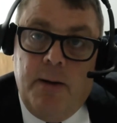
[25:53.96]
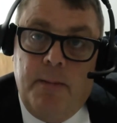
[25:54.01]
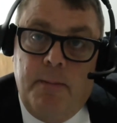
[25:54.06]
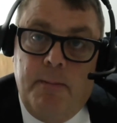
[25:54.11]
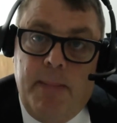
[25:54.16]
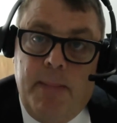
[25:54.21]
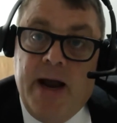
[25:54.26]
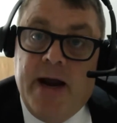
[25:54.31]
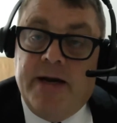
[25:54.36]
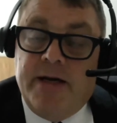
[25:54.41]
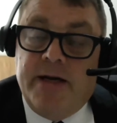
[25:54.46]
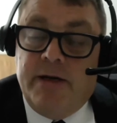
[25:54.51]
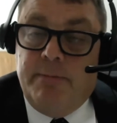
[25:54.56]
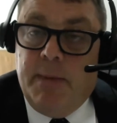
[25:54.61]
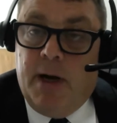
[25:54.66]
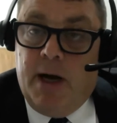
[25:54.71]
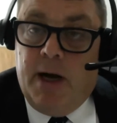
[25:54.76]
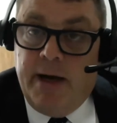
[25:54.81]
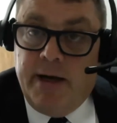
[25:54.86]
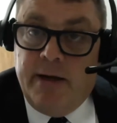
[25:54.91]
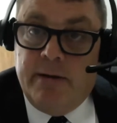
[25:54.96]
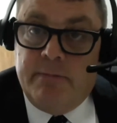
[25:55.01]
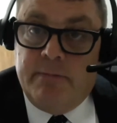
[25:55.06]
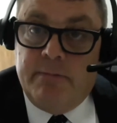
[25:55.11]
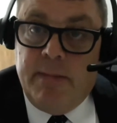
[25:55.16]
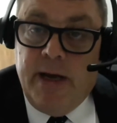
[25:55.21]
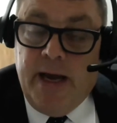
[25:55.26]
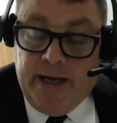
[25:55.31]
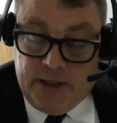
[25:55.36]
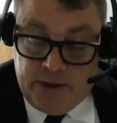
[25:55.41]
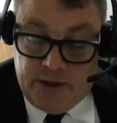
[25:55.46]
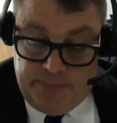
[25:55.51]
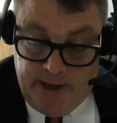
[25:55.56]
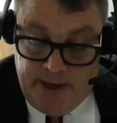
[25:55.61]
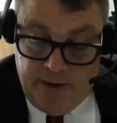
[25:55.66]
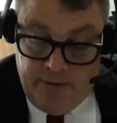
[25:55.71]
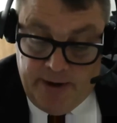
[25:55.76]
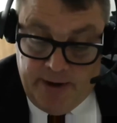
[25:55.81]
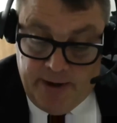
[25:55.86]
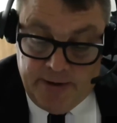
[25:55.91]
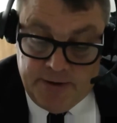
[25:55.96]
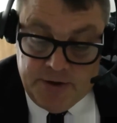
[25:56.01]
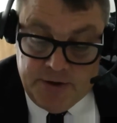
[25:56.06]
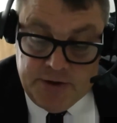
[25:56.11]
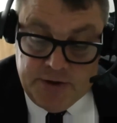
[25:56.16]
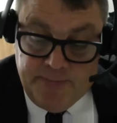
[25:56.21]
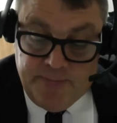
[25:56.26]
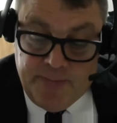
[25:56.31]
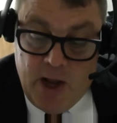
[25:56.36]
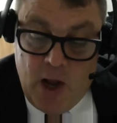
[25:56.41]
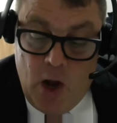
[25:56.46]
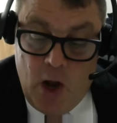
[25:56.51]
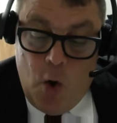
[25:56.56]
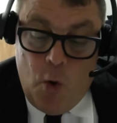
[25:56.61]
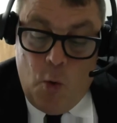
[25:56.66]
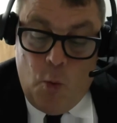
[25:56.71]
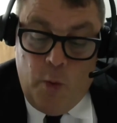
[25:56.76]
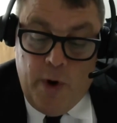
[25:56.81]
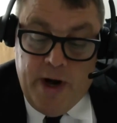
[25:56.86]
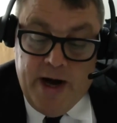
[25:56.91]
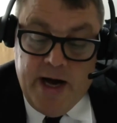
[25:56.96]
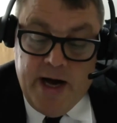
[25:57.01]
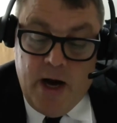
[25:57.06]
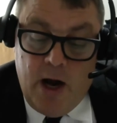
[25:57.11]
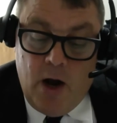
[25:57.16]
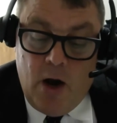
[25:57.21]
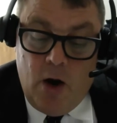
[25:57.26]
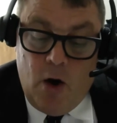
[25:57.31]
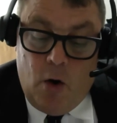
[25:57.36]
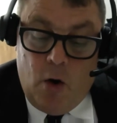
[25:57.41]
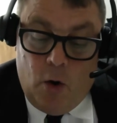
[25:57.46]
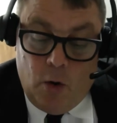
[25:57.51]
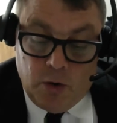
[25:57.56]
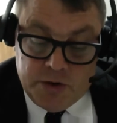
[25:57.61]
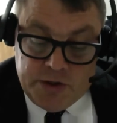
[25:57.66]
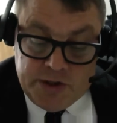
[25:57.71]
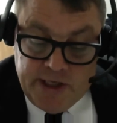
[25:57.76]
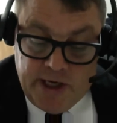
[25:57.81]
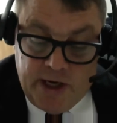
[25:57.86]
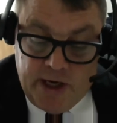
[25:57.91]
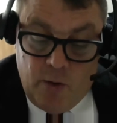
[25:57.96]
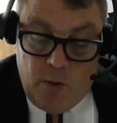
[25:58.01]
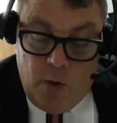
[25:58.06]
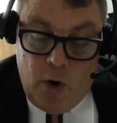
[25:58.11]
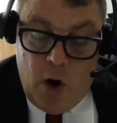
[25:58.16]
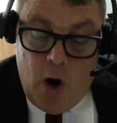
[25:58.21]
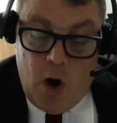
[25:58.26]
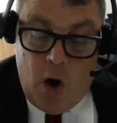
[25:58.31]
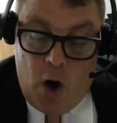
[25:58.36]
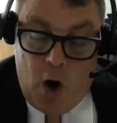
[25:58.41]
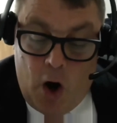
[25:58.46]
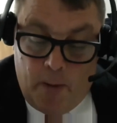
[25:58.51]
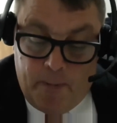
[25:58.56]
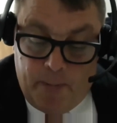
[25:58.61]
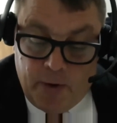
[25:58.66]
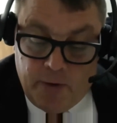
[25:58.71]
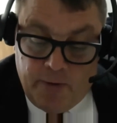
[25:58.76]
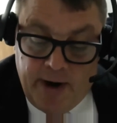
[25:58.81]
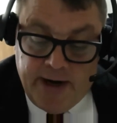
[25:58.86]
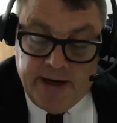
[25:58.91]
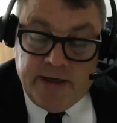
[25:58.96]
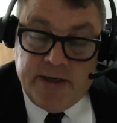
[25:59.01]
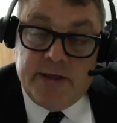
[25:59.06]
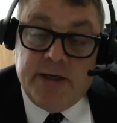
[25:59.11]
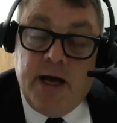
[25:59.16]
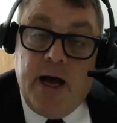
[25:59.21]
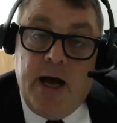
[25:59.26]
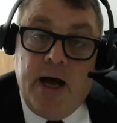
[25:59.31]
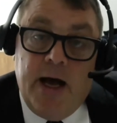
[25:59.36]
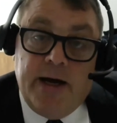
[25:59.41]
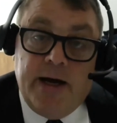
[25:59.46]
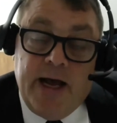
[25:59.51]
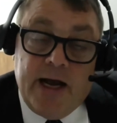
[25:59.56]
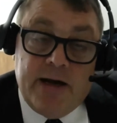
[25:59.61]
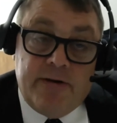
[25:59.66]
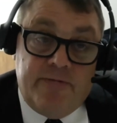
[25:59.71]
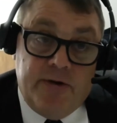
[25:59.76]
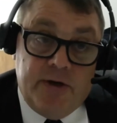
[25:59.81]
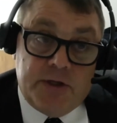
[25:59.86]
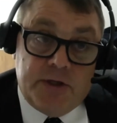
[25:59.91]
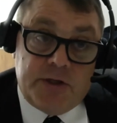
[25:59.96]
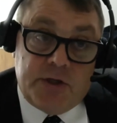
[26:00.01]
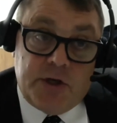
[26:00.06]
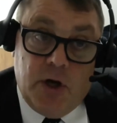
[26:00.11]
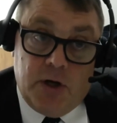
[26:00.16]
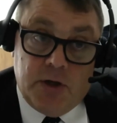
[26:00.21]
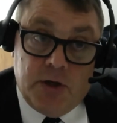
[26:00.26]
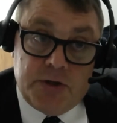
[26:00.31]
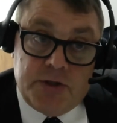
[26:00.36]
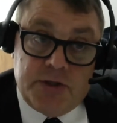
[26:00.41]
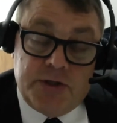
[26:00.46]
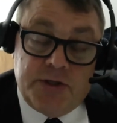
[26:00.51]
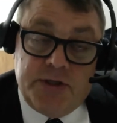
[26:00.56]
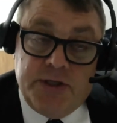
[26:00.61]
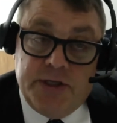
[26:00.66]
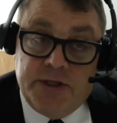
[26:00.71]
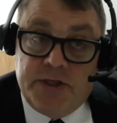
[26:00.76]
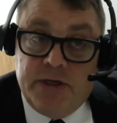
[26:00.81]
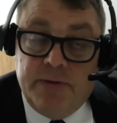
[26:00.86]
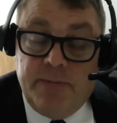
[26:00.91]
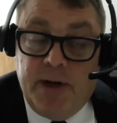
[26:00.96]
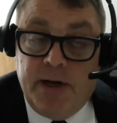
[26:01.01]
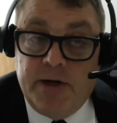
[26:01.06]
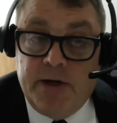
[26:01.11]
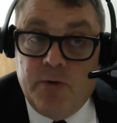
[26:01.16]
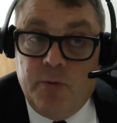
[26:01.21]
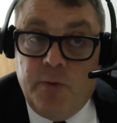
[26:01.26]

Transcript: made, in my experience. We also operate an adverse cost system under